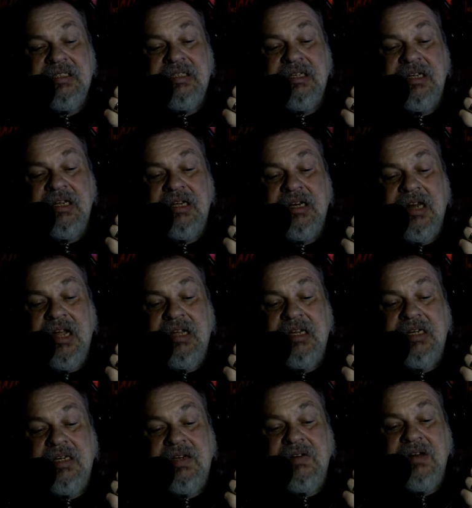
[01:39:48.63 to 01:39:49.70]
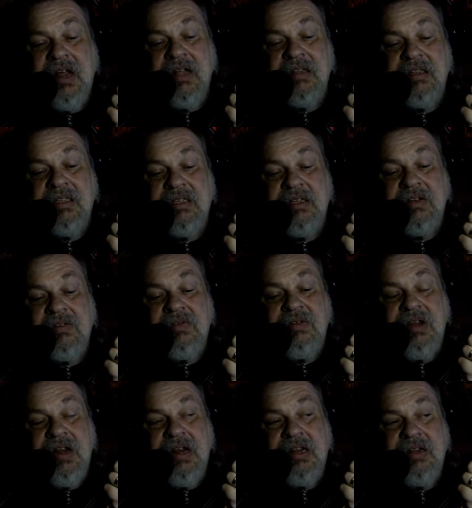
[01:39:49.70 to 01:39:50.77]
and I can do like
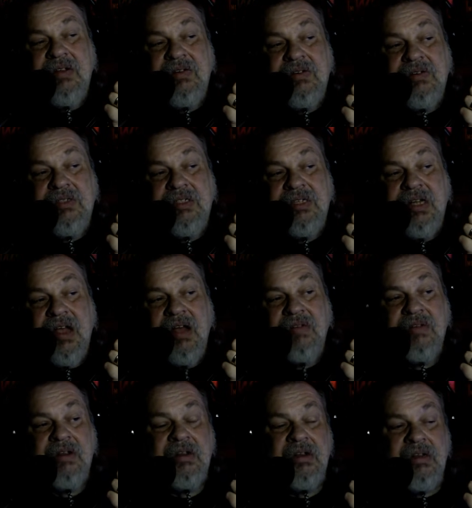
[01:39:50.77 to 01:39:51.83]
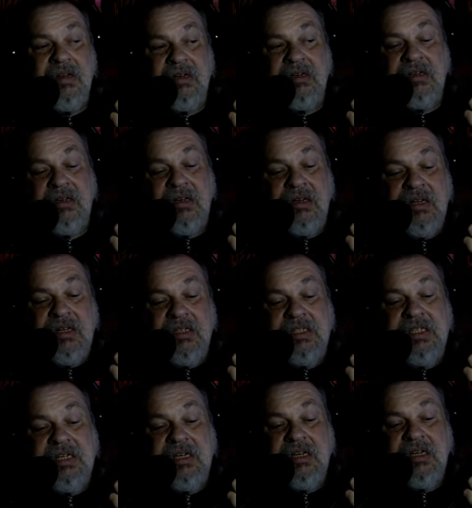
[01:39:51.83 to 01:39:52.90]
really cool stuff.
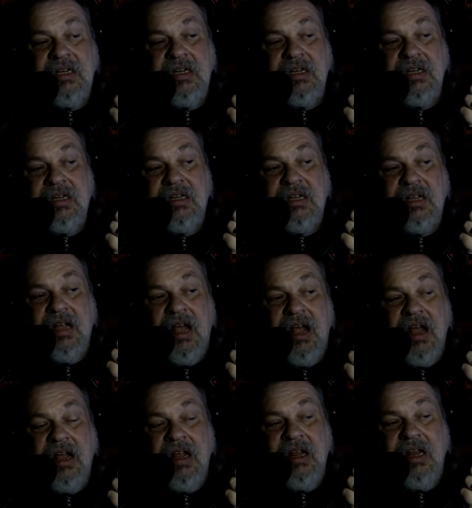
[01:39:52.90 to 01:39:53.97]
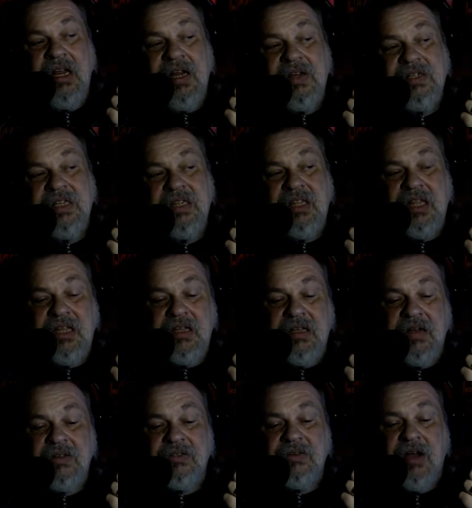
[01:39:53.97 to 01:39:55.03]
See, here's the thing,
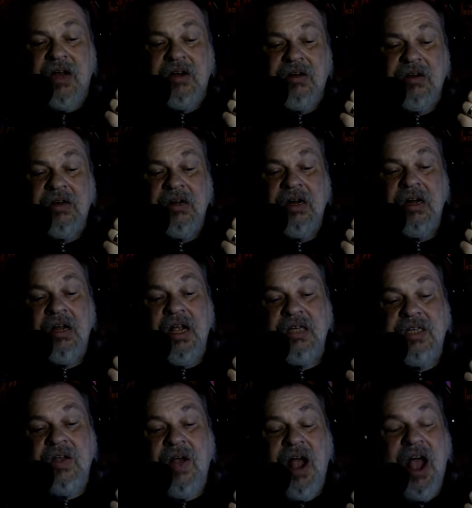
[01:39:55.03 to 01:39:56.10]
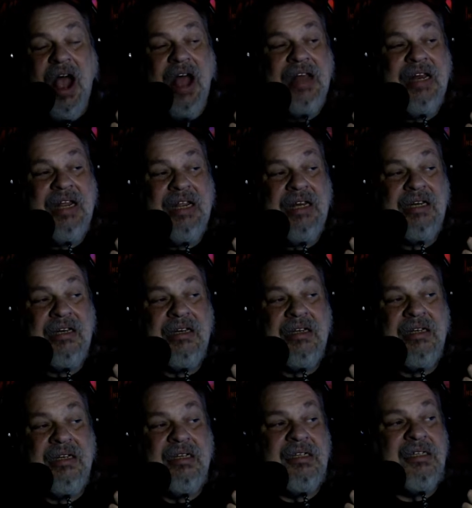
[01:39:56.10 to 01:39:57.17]
Ghost Rider. So I need
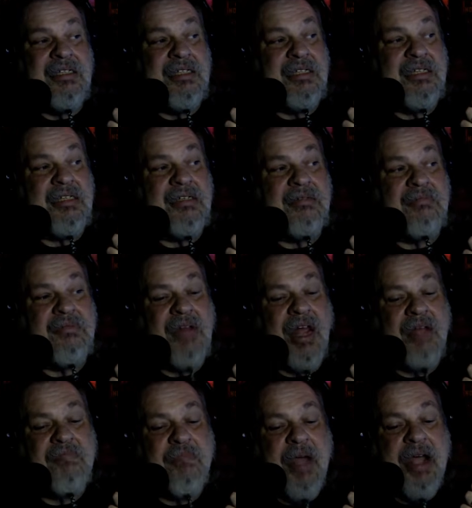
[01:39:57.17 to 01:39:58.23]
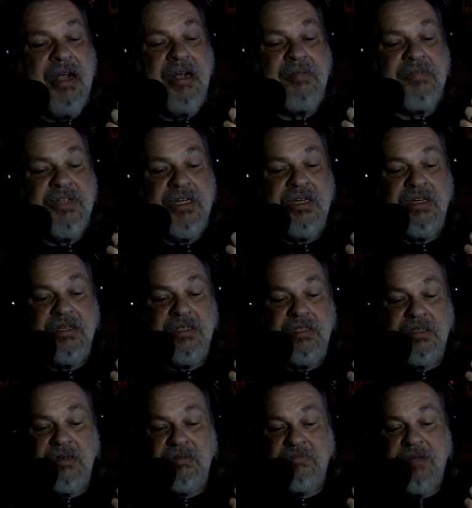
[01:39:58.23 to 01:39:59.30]
some like backup singers,
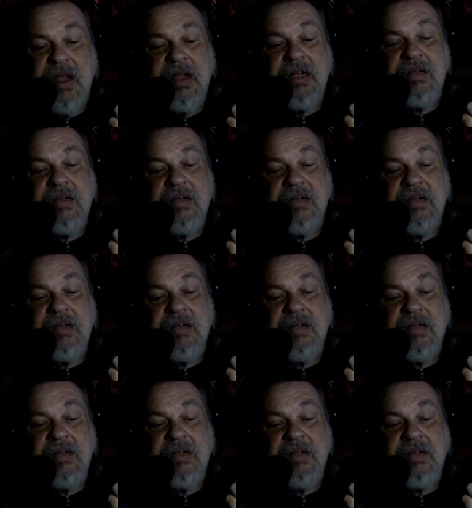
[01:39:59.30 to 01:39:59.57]
backup